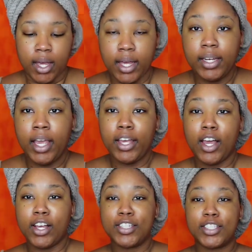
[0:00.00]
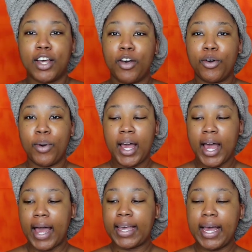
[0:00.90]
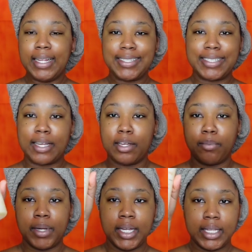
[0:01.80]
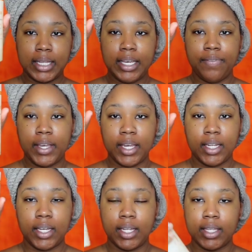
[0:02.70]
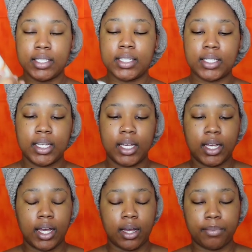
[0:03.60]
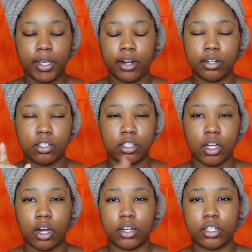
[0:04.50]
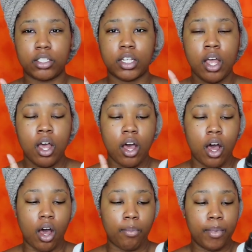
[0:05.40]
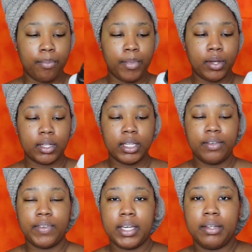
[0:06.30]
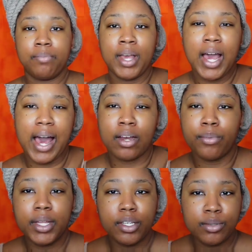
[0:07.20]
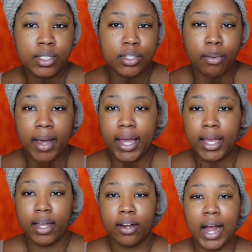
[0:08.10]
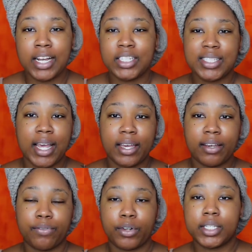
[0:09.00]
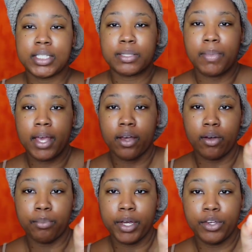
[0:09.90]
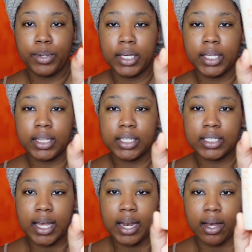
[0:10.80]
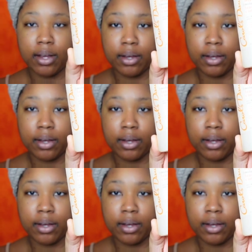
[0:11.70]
And yeah y'all, so I got some leave-in. This is the Carol's Daughter's Almond Milk Leave-In. I don't really use this on my hair. I just like it for the smell, but you can get this at